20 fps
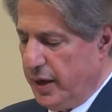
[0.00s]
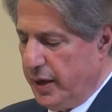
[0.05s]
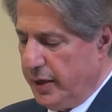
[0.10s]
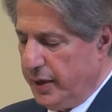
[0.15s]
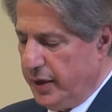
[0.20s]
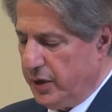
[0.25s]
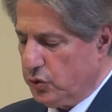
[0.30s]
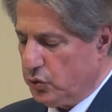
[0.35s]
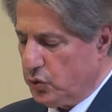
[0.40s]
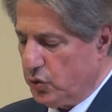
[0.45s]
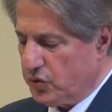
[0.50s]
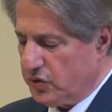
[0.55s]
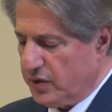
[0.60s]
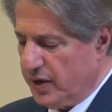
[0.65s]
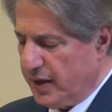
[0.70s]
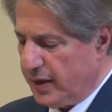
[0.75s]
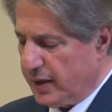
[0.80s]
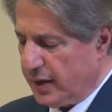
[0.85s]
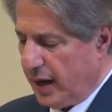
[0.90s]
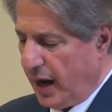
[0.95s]
need to
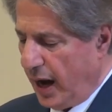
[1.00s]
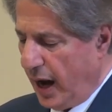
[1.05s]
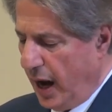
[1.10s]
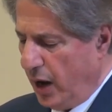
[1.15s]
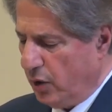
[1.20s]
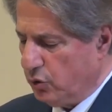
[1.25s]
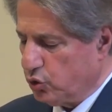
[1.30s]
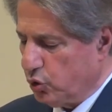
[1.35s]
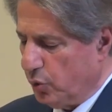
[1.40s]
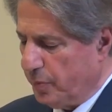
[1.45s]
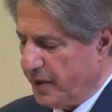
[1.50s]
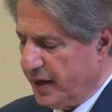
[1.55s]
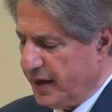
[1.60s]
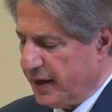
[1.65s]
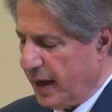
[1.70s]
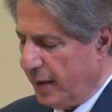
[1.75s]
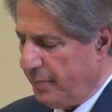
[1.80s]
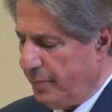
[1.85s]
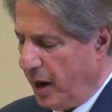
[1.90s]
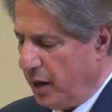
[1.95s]
think how to
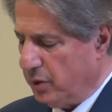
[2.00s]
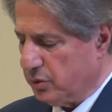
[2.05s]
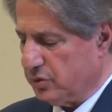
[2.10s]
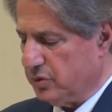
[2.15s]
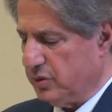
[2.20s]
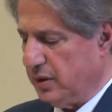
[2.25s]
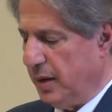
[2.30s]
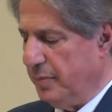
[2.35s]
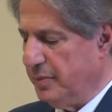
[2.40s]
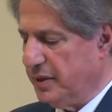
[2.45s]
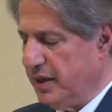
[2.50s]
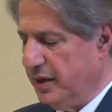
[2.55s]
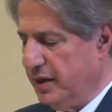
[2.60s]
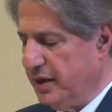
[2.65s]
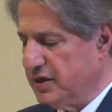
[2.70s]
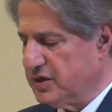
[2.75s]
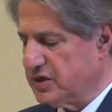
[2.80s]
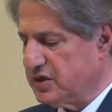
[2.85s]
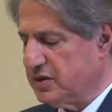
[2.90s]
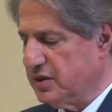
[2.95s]
bring about a Middle
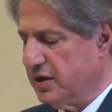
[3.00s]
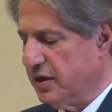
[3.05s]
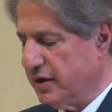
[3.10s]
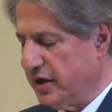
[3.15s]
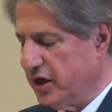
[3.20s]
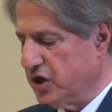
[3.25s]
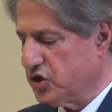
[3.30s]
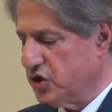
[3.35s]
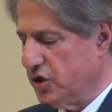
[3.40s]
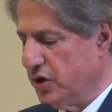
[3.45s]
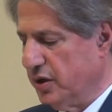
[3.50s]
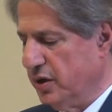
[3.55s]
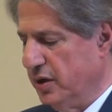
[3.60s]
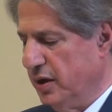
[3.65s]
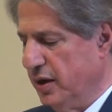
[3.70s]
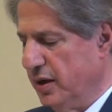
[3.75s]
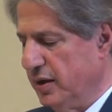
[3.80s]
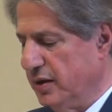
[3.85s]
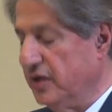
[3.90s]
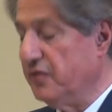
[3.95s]
East region
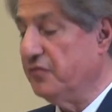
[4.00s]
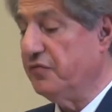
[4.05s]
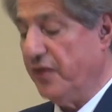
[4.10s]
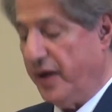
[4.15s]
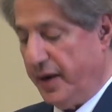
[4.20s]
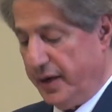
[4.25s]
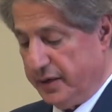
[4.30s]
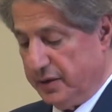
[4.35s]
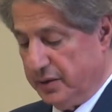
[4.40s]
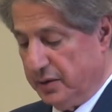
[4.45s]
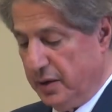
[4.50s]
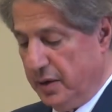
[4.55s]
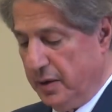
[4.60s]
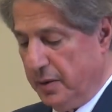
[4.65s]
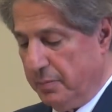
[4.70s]
defined